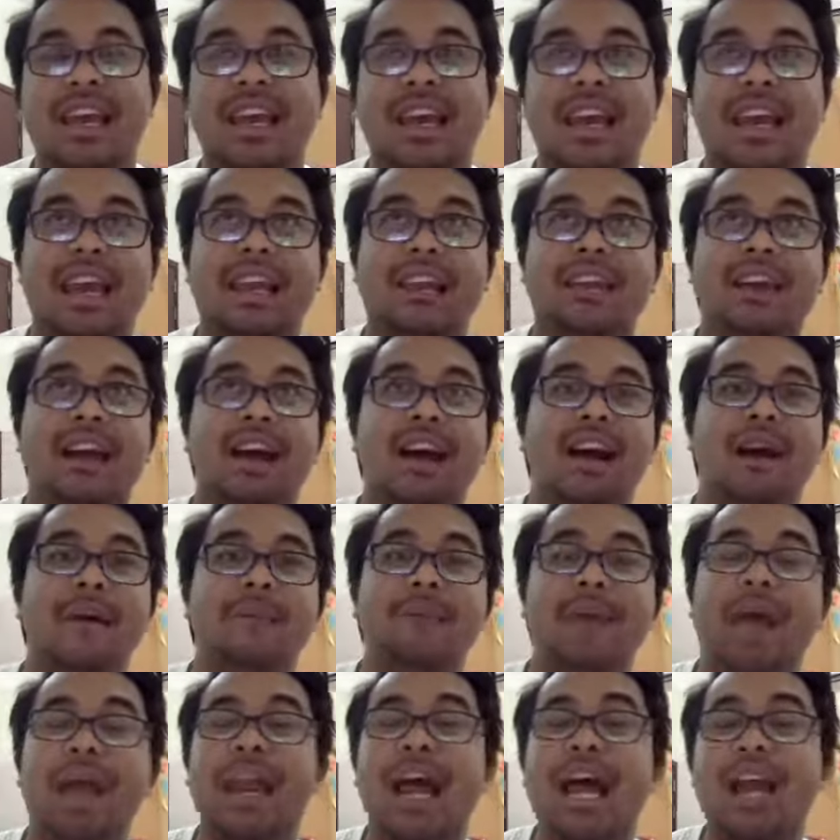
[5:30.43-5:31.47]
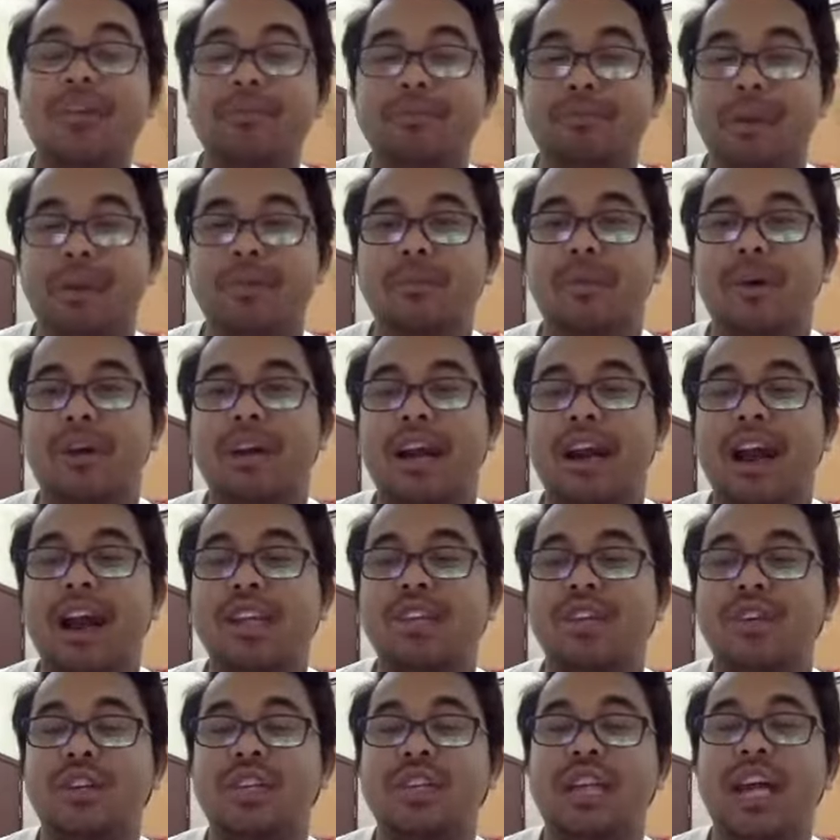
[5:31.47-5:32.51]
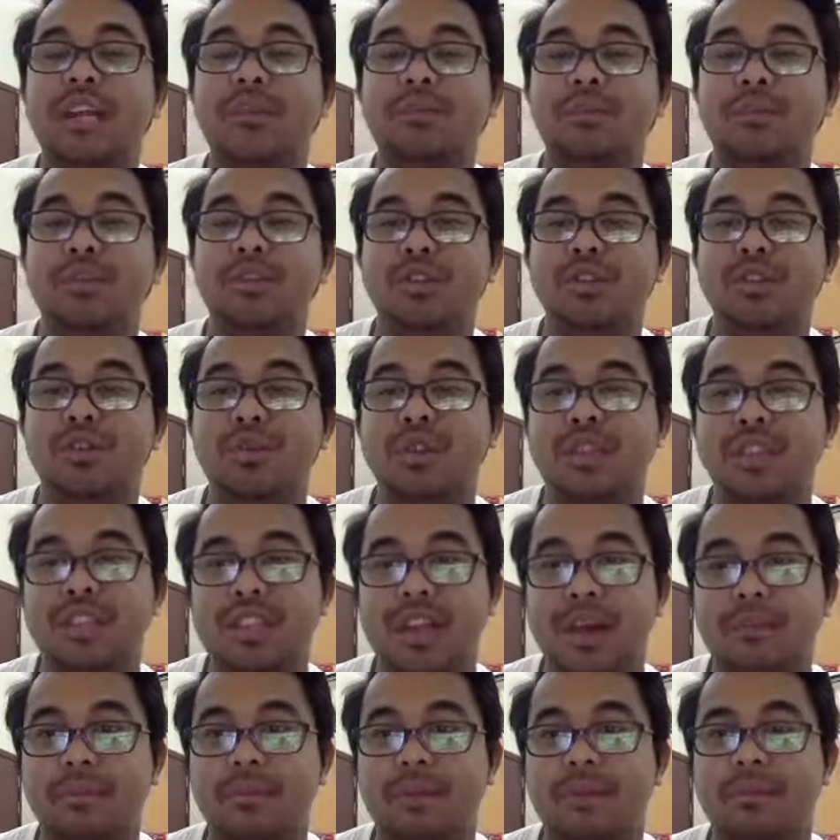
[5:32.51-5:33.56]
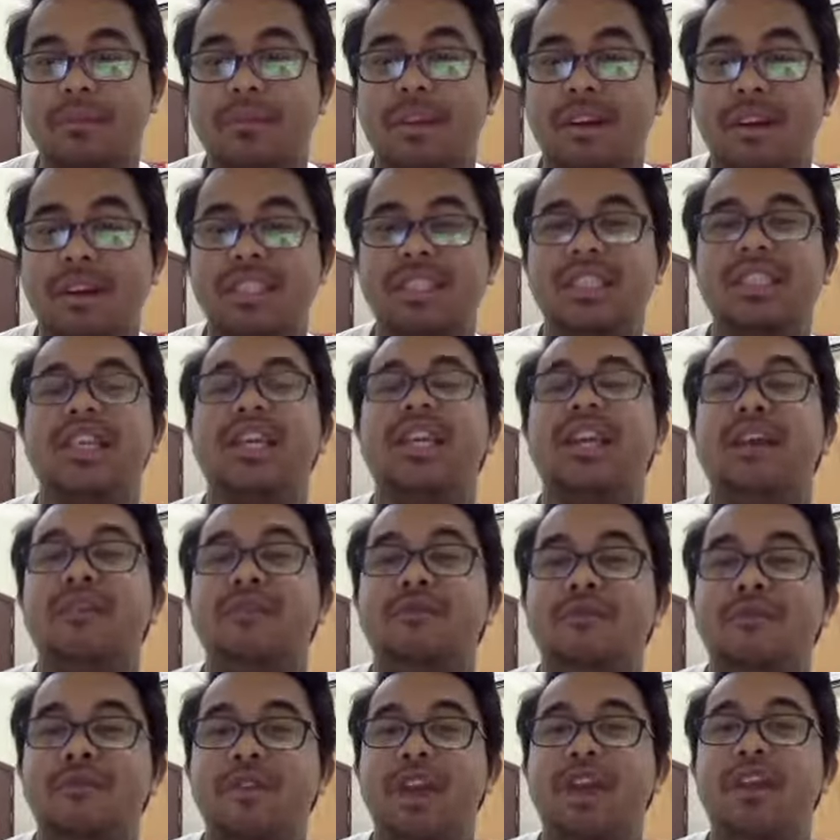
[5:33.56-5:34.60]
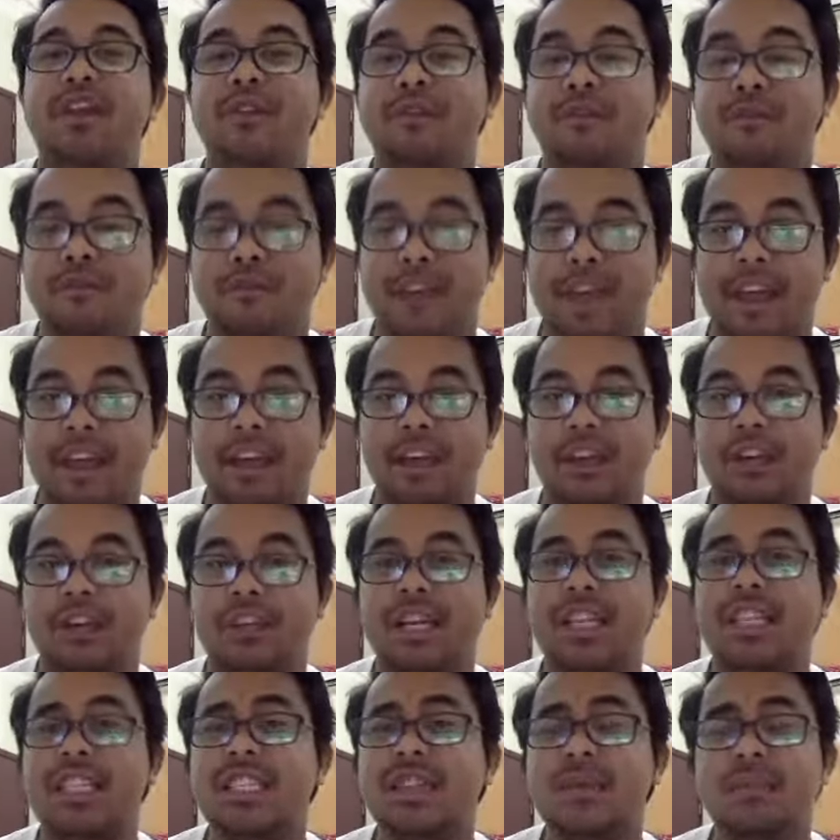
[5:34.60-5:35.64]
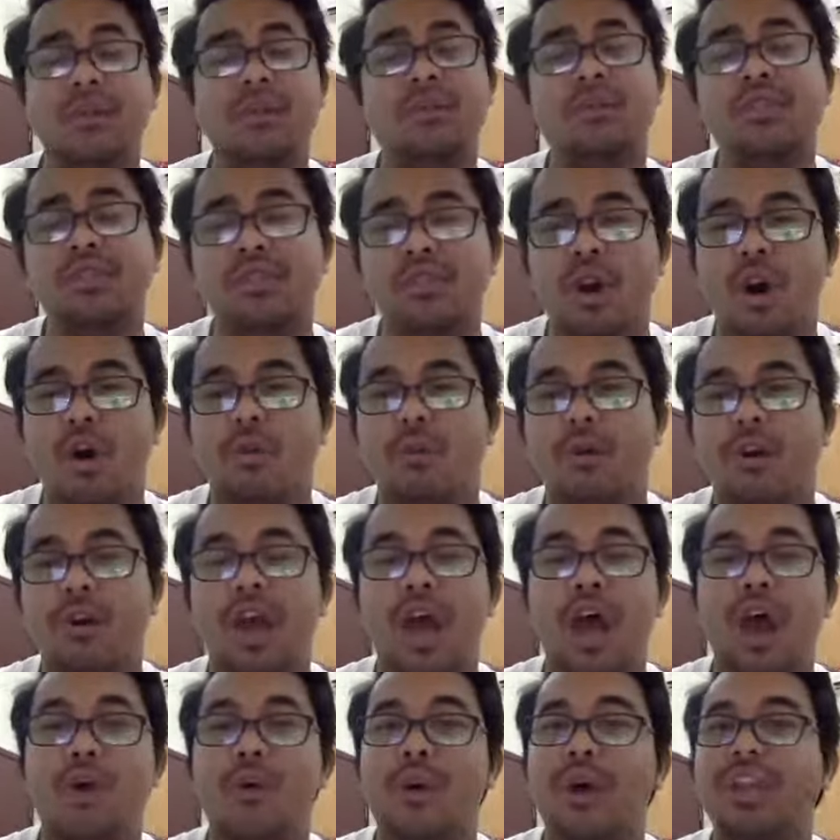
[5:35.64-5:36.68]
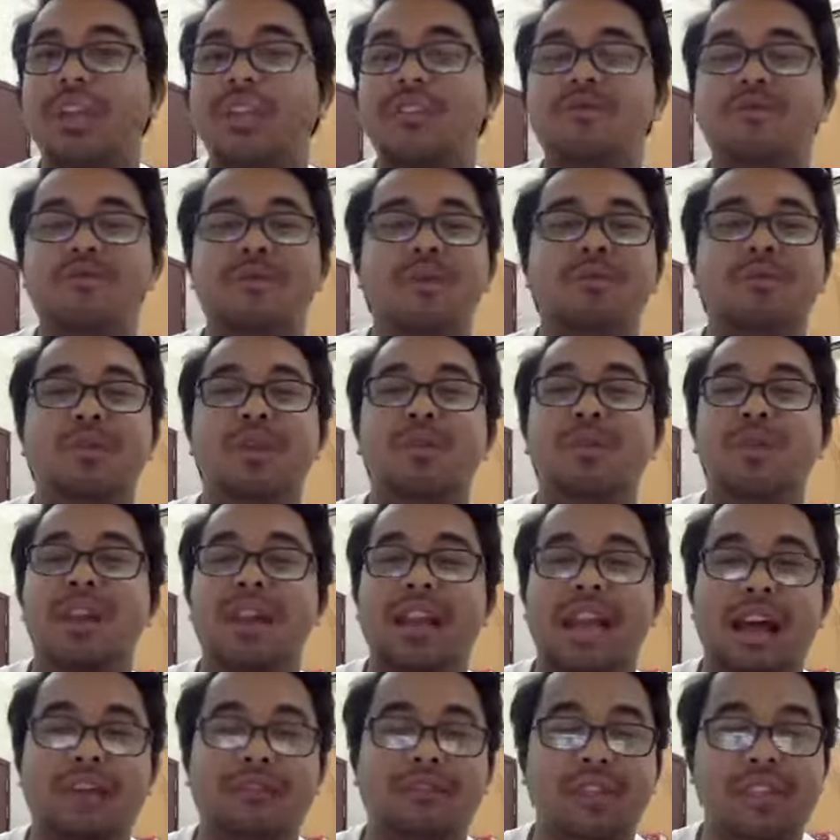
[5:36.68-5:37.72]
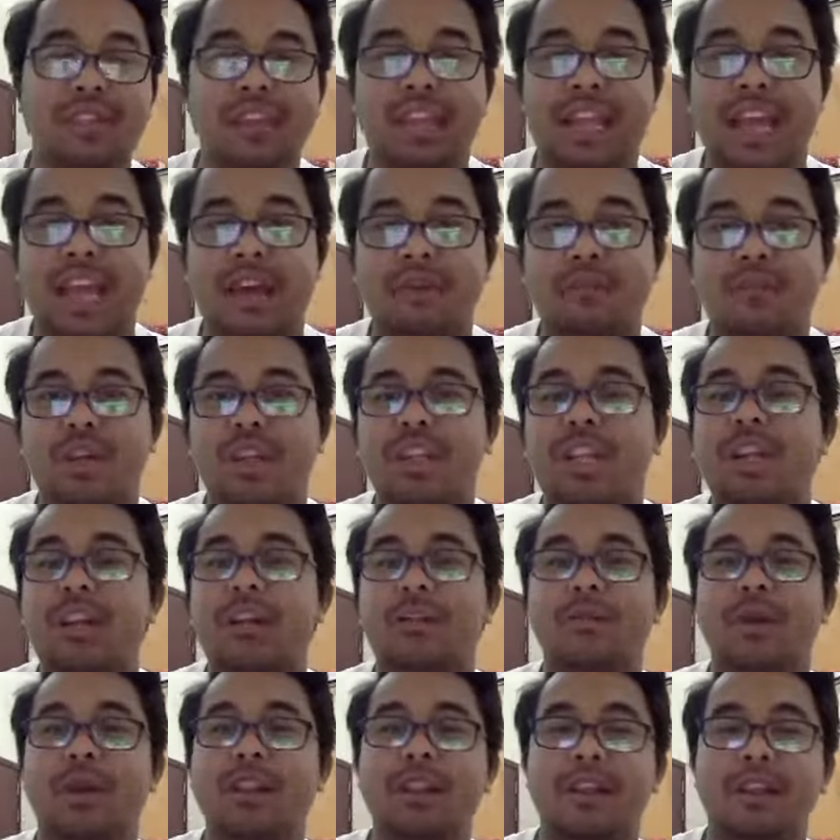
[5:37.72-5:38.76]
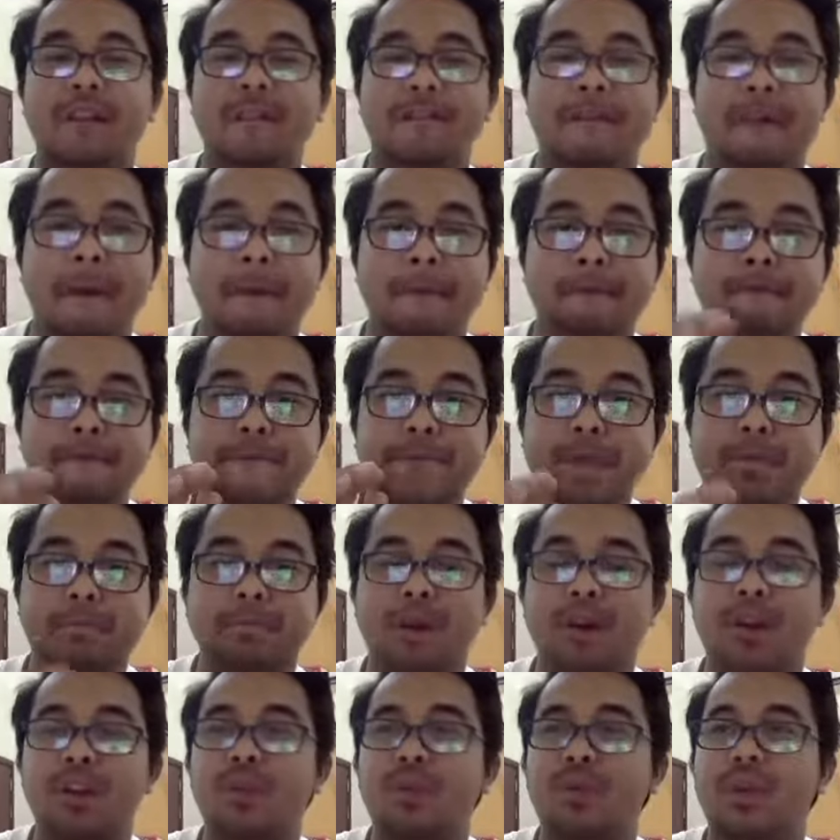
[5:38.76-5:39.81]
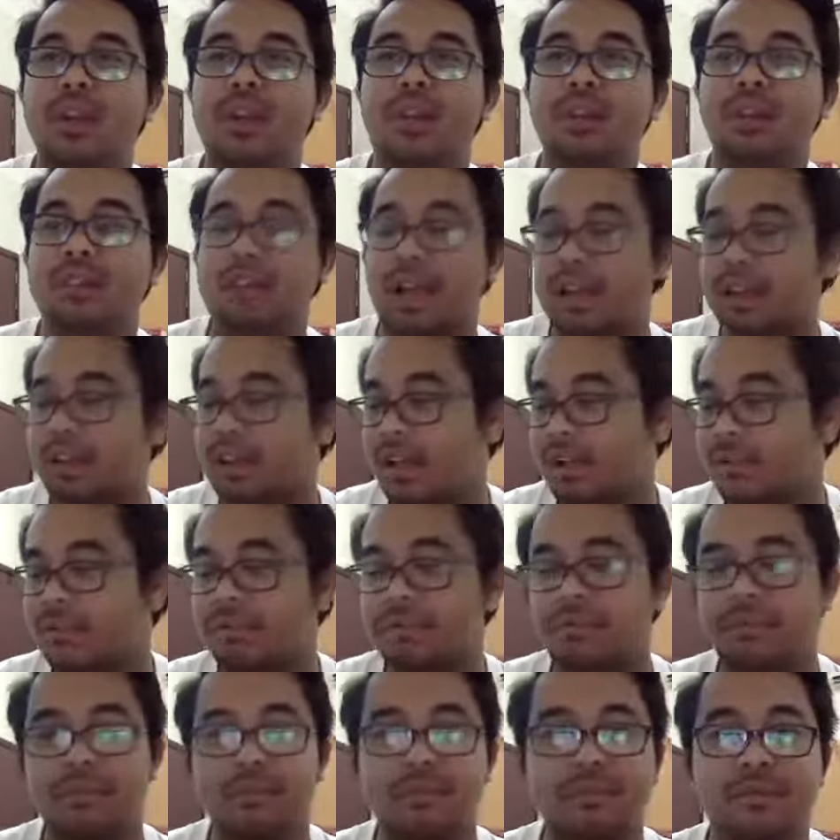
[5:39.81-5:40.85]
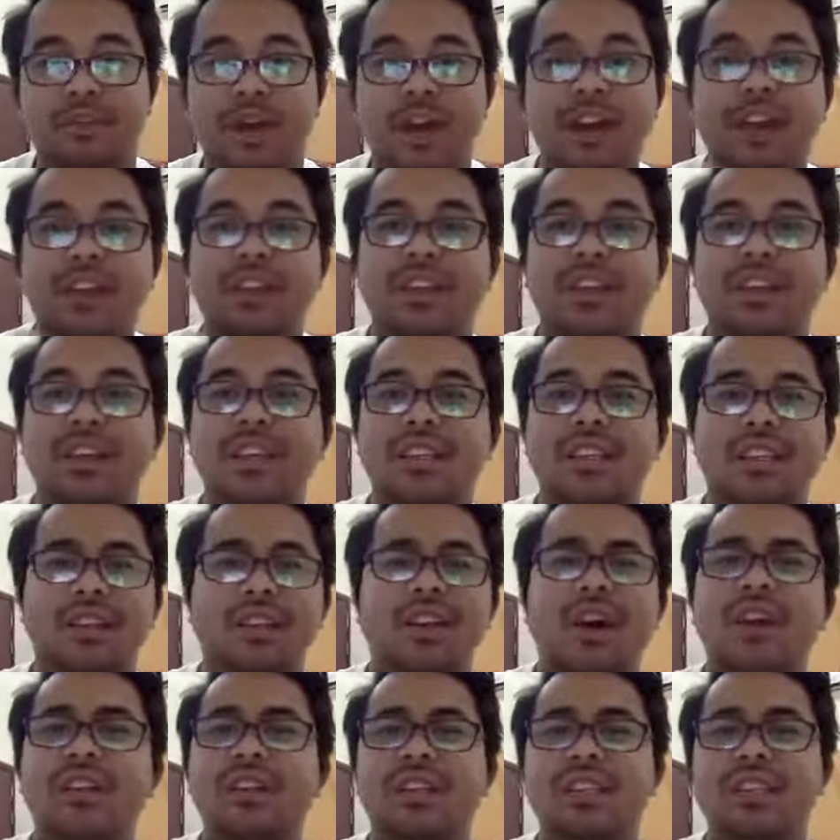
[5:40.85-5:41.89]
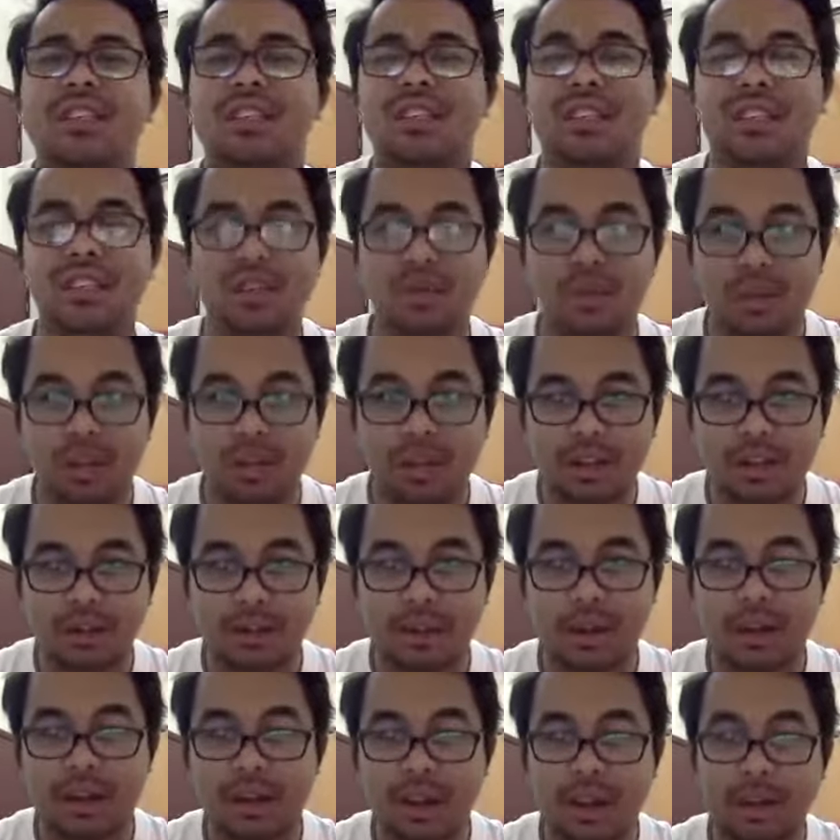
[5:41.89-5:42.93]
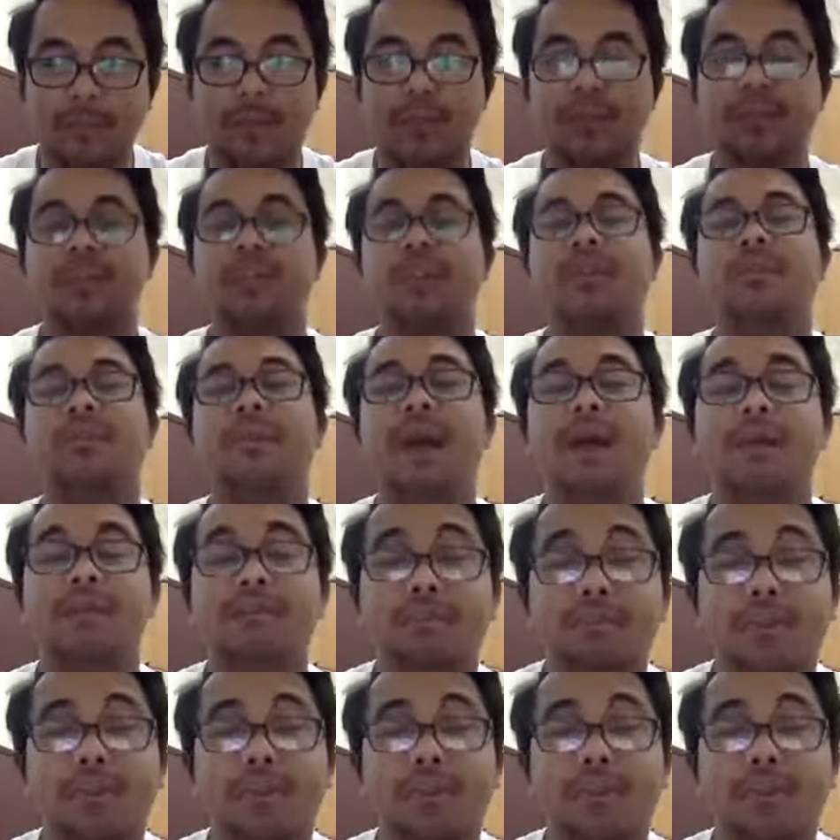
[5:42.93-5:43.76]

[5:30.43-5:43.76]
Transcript: And um, a lot of people are actually not pursuing something because they are afraid of failure. That's the most common. What if people will laugh at them? What if, what if people will tell them funny things? And all these things will, will come into their mind.